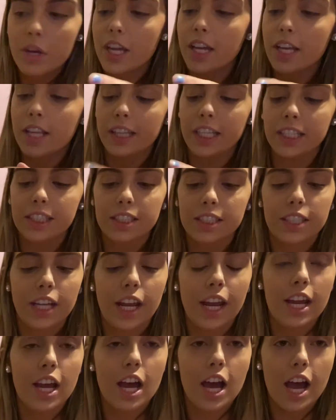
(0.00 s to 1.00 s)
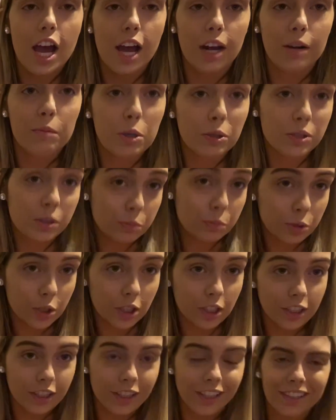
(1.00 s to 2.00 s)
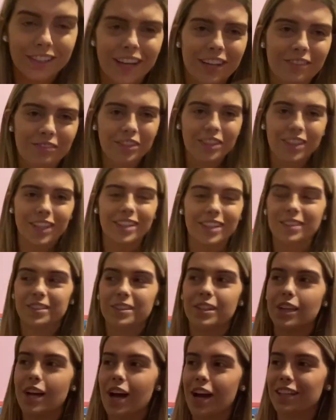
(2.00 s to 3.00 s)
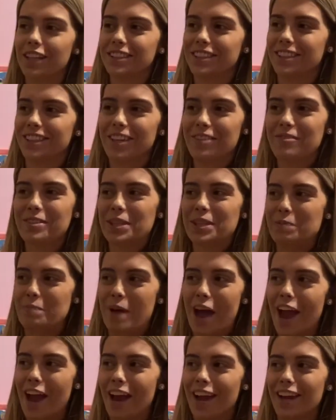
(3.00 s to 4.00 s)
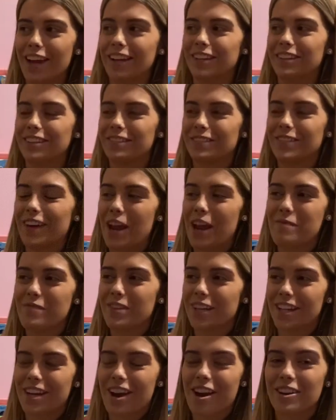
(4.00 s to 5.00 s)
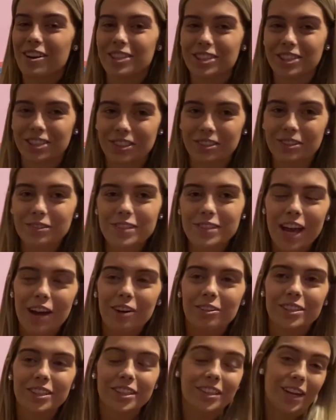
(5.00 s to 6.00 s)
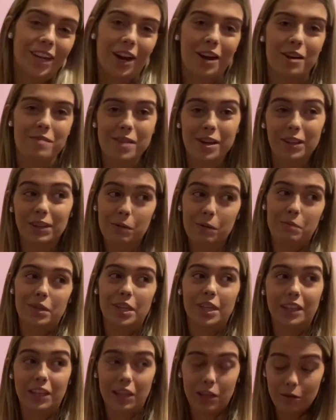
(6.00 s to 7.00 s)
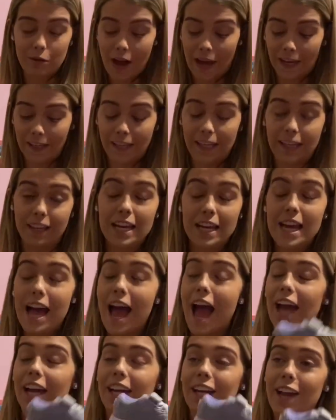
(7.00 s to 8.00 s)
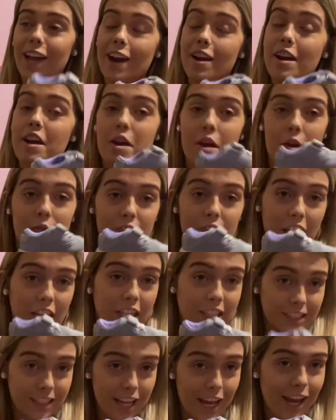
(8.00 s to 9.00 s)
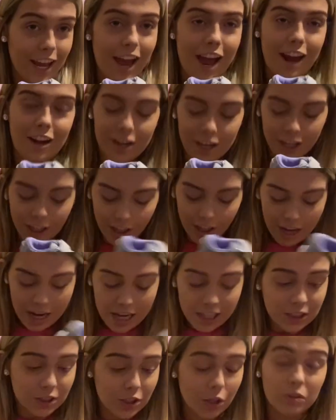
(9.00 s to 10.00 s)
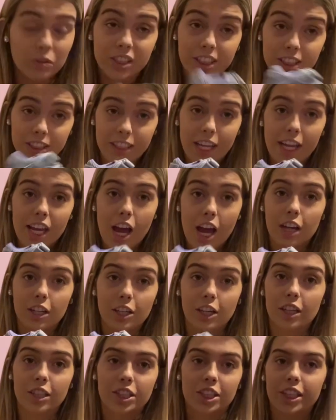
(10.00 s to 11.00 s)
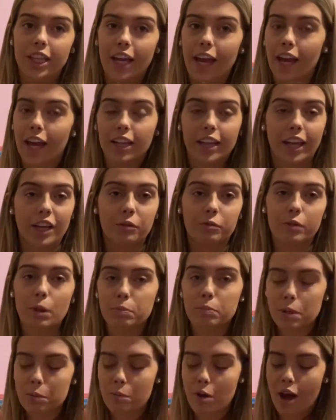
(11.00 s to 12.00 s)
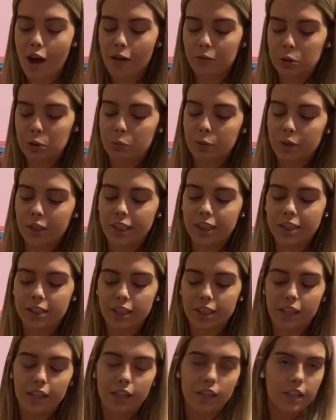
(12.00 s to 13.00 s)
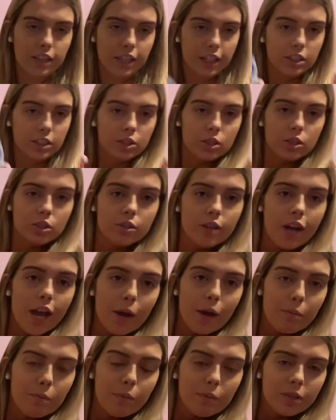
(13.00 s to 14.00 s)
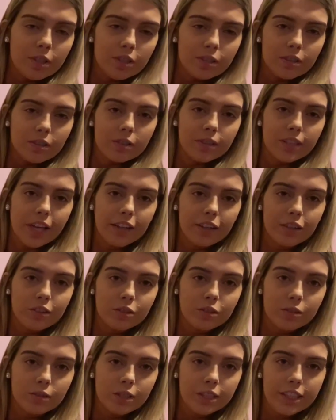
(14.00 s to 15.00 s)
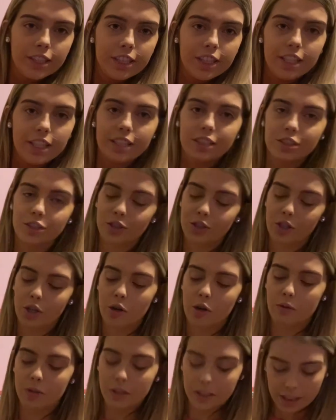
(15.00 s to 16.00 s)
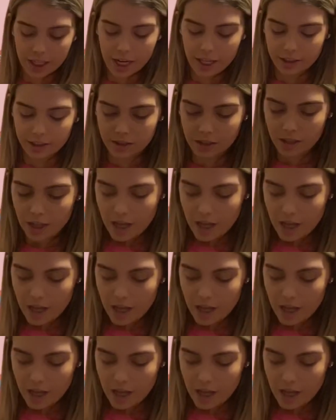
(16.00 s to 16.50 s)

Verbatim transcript: They stay on, most importantly. I feel like, honestly, when I'm picking out her shoes, I don't really care about them being cute. I care if they stay on her. So these stay on her. She can't like rip them off super easy. They strap, you know, that little heat. So it's nice.